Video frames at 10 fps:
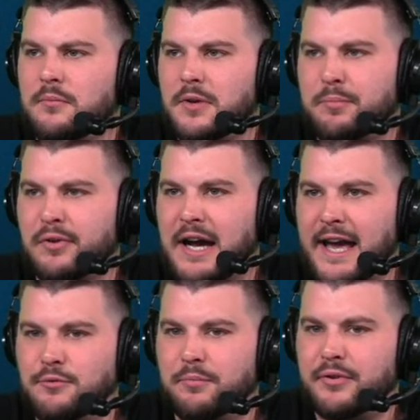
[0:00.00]

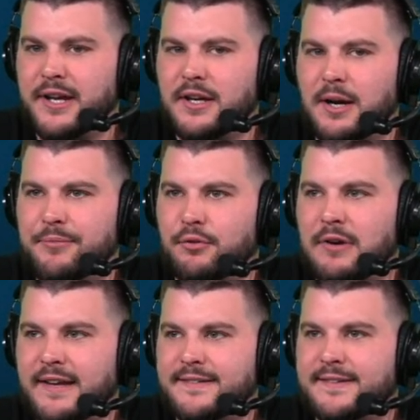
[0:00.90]
McBride will bring it up the
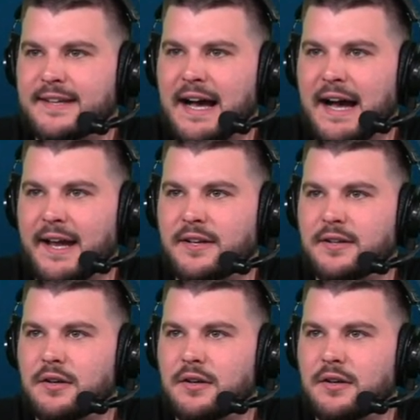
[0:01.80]
right side.